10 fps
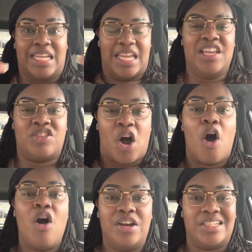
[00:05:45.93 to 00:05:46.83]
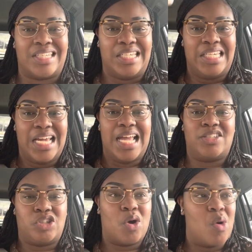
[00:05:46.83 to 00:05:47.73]
hit the hardest, and he
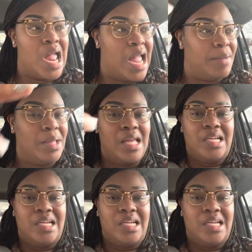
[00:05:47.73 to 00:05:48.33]
asked Joab